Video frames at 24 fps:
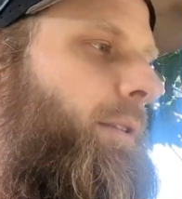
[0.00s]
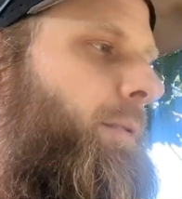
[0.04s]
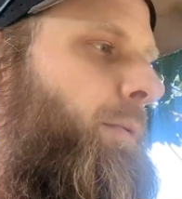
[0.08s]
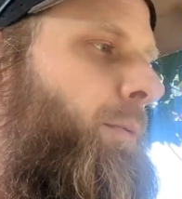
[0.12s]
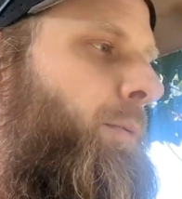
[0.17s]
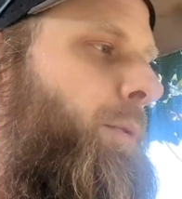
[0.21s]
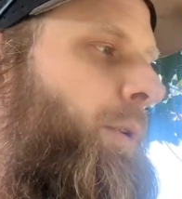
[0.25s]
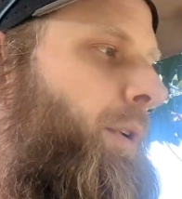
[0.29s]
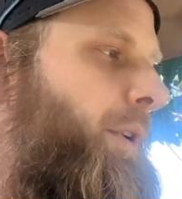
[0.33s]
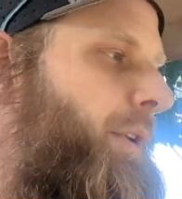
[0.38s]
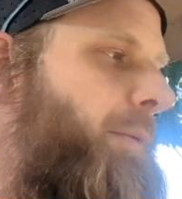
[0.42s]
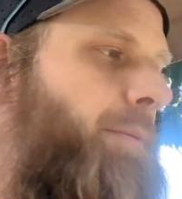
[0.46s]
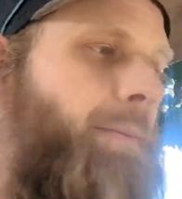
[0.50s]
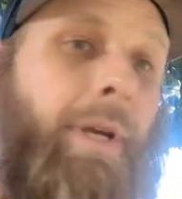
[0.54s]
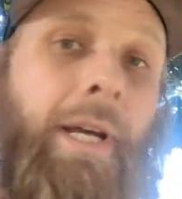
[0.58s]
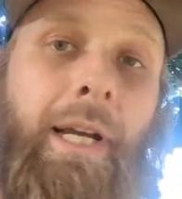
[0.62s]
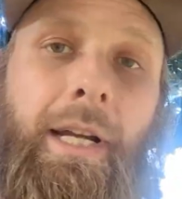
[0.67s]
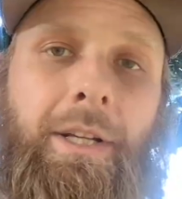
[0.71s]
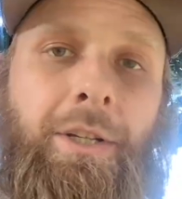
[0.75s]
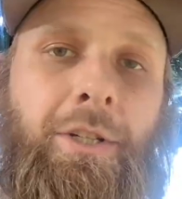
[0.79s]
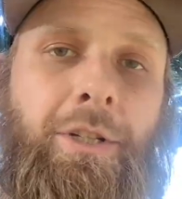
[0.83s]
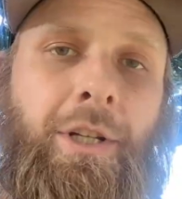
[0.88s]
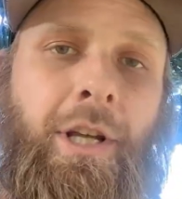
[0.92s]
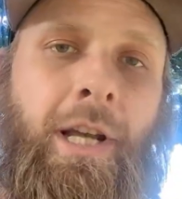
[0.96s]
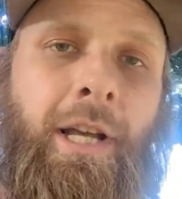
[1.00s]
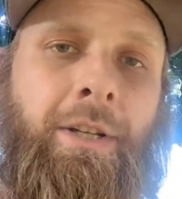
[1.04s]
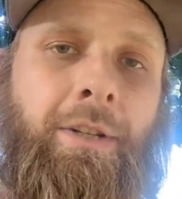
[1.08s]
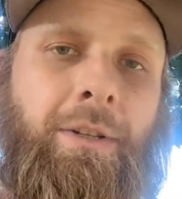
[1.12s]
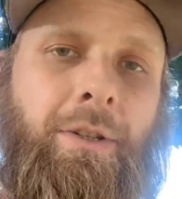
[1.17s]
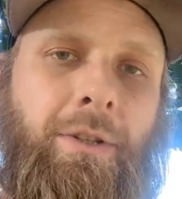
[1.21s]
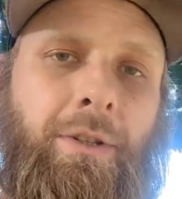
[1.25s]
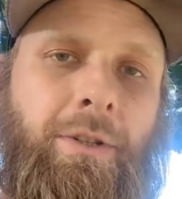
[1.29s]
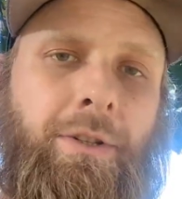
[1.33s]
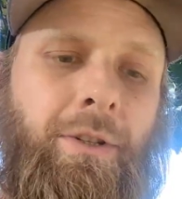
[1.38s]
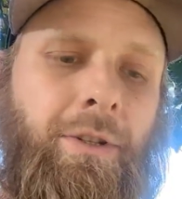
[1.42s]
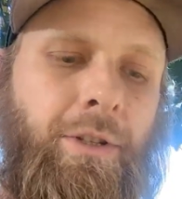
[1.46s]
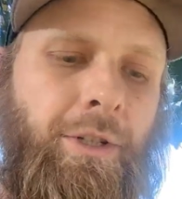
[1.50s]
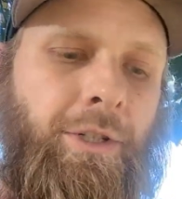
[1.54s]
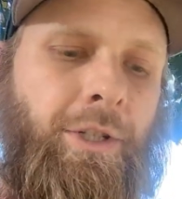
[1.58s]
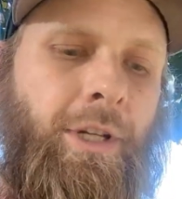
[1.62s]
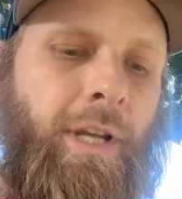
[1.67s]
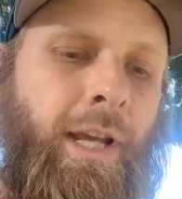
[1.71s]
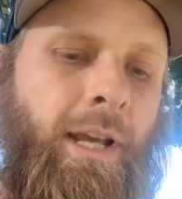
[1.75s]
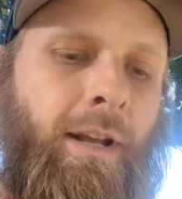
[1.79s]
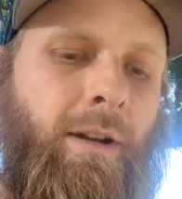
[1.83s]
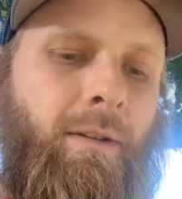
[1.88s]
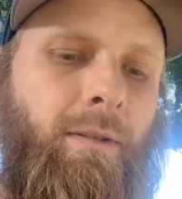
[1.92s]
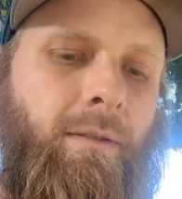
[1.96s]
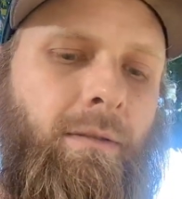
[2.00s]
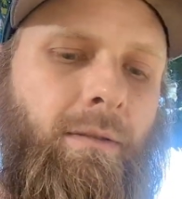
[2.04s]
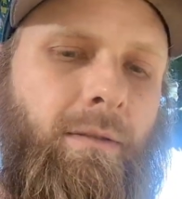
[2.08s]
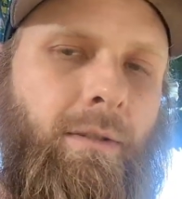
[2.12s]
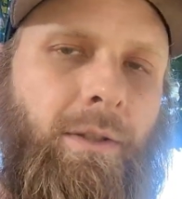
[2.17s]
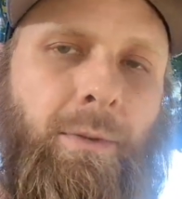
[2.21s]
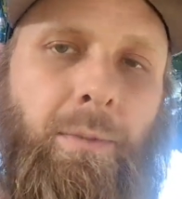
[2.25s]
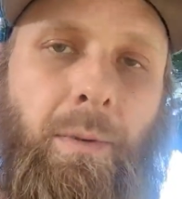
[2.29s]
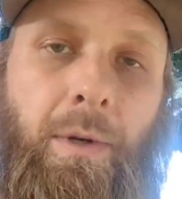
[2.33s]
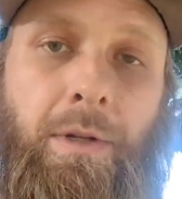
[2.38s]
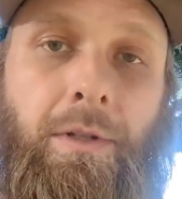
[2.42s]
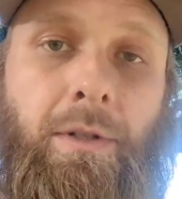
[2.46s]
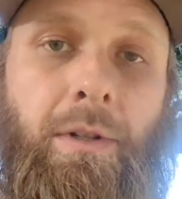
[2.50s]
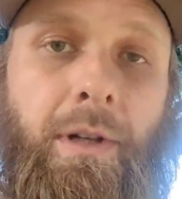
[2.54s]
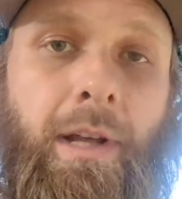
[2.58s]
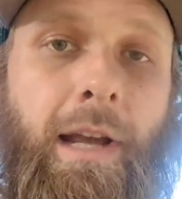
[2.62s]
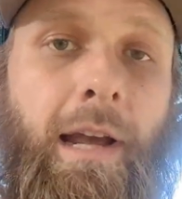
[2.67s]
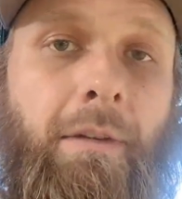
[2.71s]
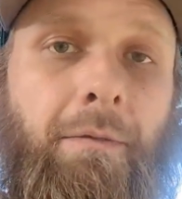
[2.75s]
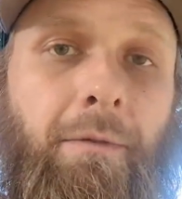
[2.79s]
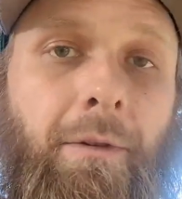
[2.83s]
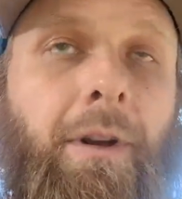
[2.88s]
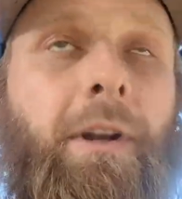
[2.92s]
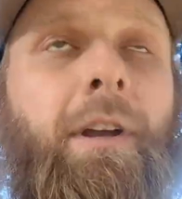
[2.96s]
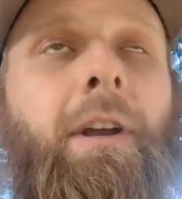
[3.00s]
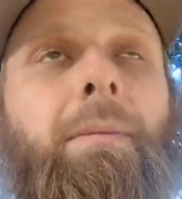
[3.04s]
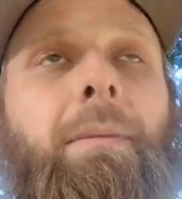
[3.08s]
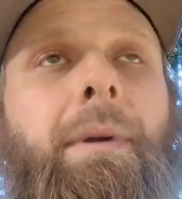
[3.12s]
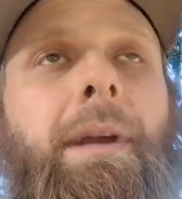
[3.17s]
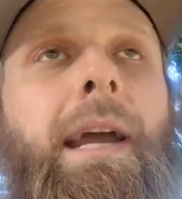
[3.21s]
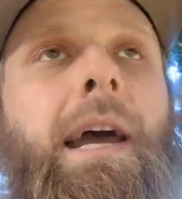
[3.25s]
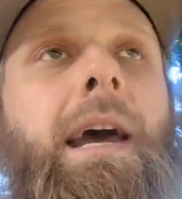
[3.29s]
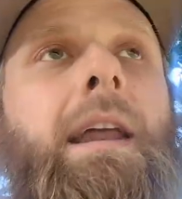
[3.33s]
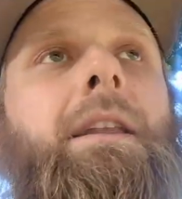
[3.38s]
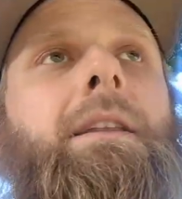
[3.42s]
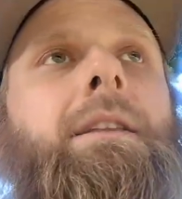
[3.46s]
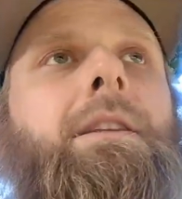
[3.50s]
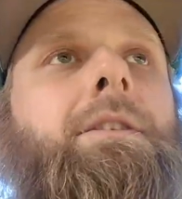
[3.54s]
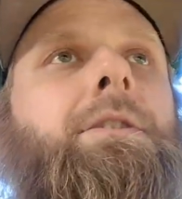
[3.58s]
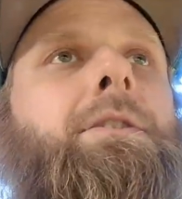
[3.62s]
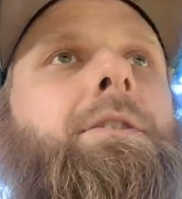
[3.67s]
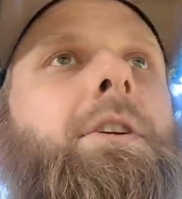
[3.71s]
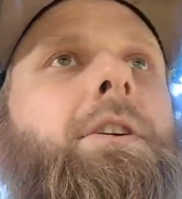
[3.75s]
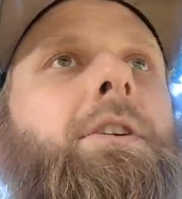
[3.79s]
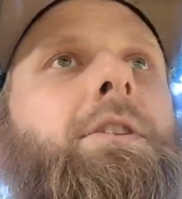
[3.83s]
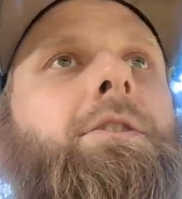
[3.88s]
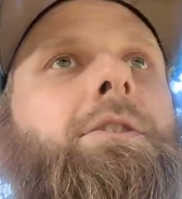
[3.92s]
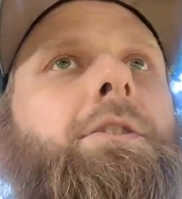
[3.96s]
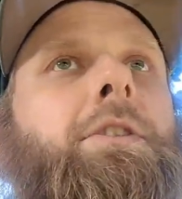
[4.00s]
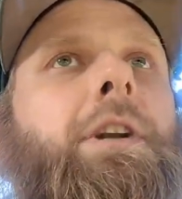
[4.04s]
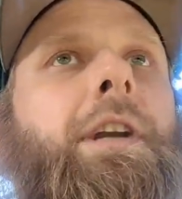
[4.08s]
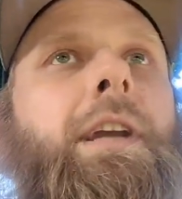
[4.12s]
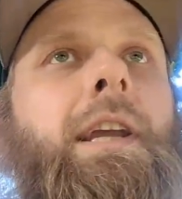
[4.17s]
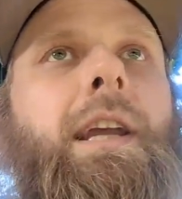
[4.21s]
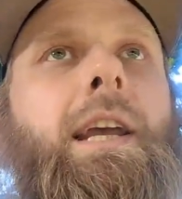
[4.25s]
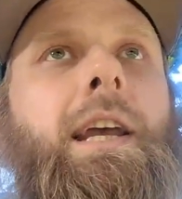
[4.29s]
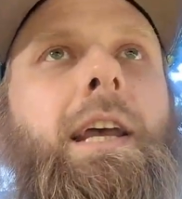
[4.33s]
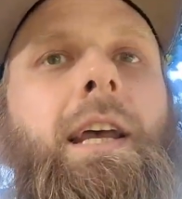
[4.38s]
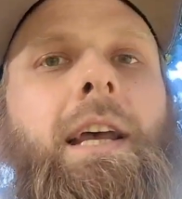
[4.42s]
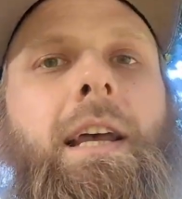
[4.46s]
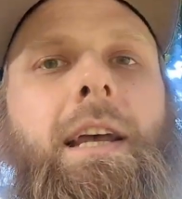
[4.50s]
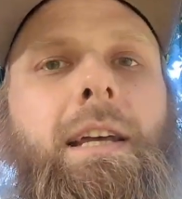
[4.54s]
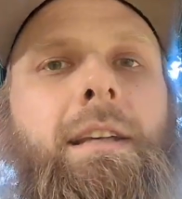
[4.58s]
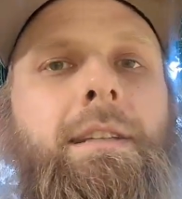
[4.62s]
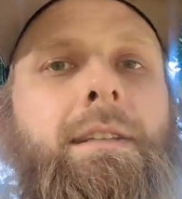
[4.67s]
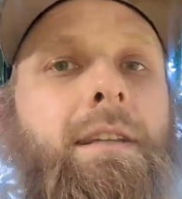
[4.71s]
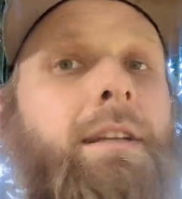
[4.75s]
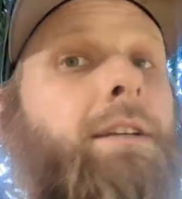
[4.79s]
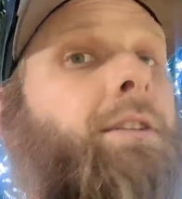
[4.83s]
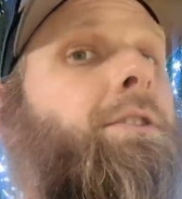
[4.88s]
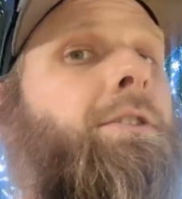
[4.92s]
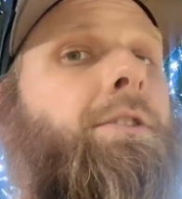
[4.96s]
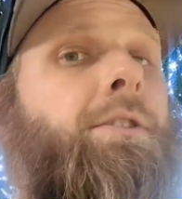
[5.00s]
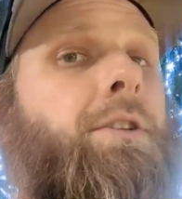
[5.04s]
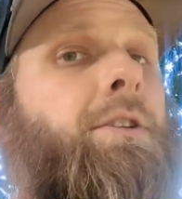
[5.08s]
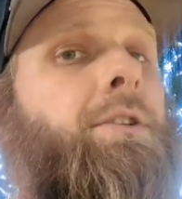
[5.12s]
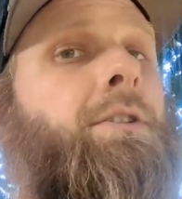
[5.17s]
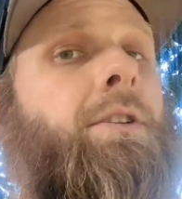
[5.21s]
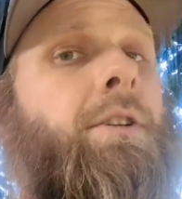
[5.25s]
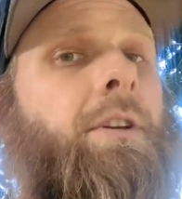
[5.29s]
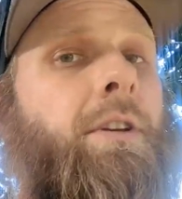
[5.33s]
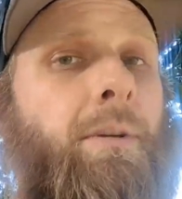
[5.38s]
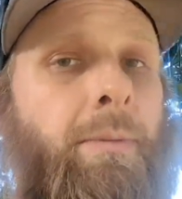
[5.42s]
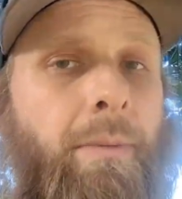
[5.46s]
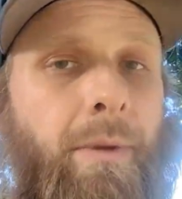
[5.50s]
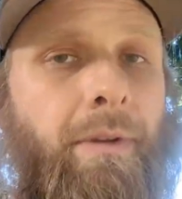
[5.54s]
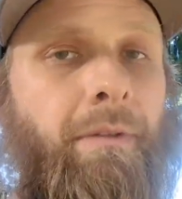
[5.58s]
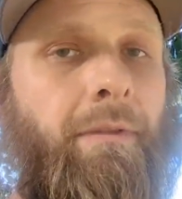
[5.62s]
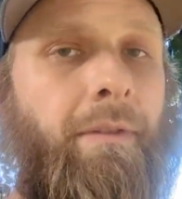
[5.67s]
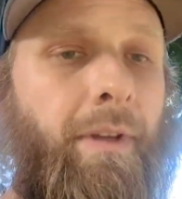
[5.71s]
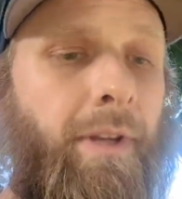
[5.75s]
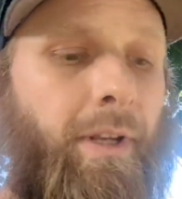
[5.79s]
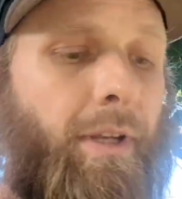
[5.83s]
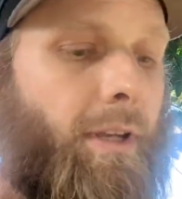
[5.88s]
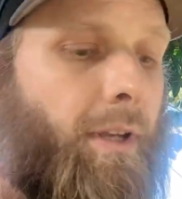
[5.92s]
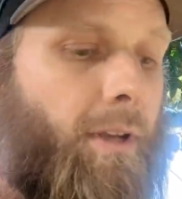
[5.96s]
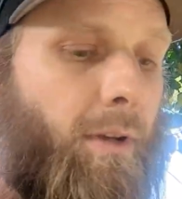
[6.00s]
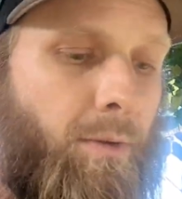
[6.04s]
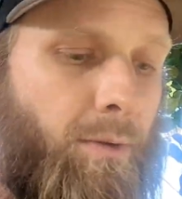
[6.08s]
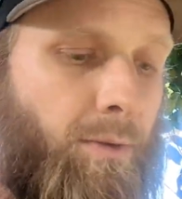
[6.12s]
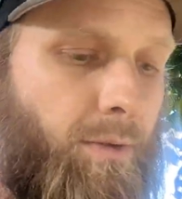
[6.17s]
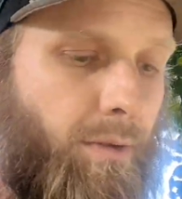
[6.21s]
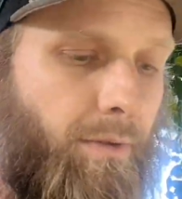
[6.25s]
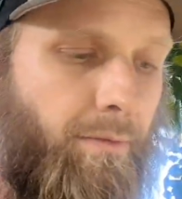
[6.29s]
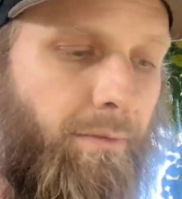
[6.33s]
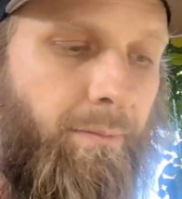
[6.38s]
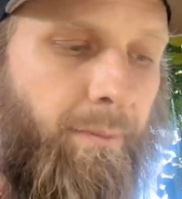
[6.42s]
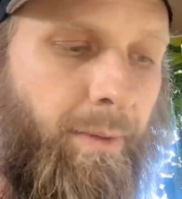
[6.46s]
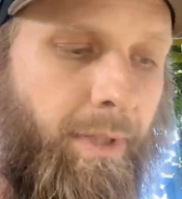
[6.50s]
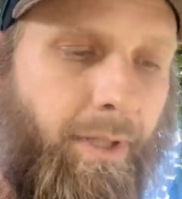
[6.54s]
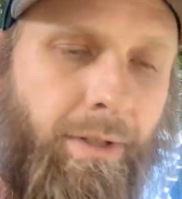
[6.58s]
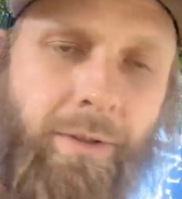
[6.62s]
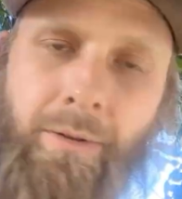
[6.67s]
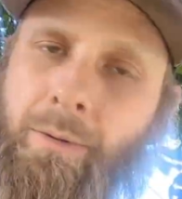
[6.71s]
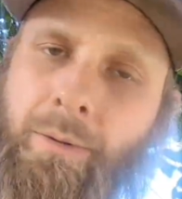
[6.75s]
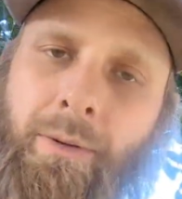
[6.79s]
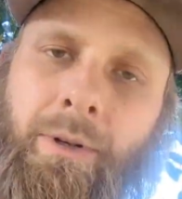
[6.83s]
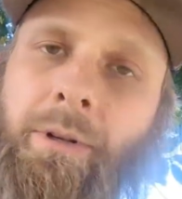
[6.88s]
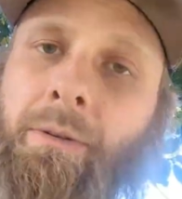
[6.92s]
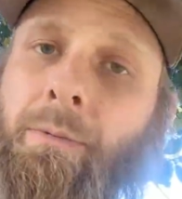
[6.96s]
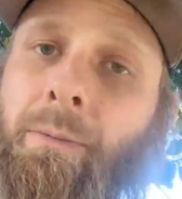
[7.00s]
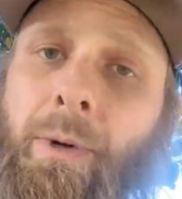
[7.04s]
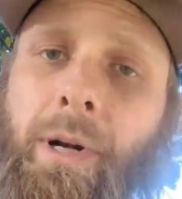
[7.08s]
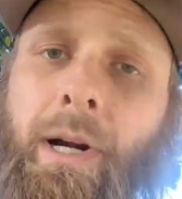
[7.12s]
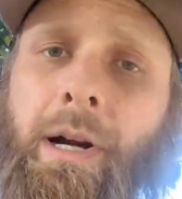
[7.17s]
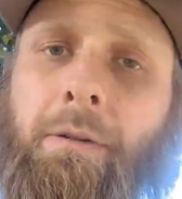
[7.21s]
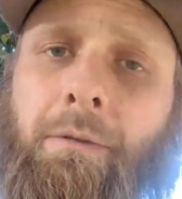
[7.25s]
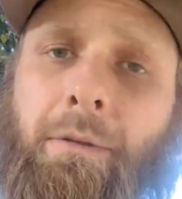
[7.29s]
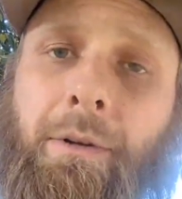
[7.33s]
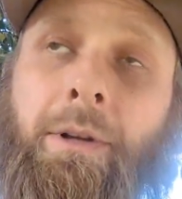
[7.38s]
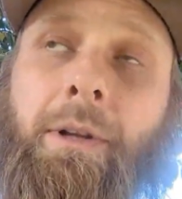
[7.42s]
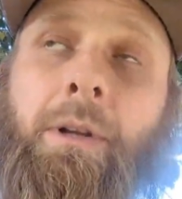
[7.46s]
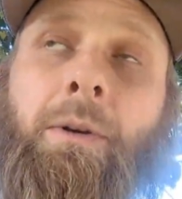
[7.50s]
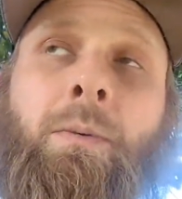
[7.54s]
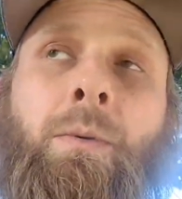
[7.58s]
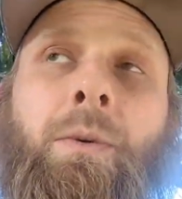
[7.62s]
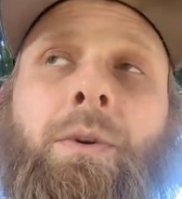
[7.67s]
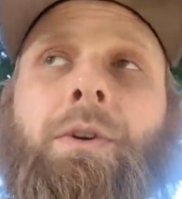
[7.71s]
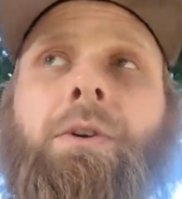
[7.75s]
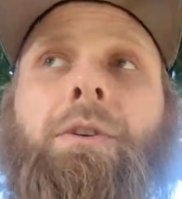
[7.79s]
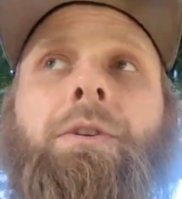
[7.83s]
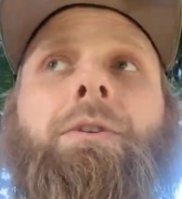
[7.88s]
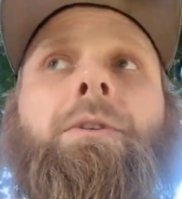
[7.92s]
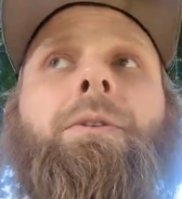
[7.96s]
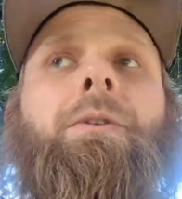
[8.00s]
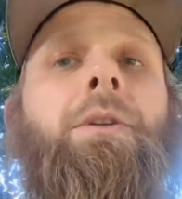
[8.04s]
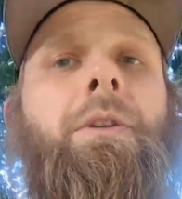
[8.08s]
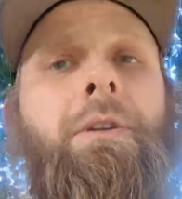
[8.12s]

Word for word: One of the biggest changes to the channel, especially after coming out of this surgery, is it's just going to be videos of me doing what I really want to do.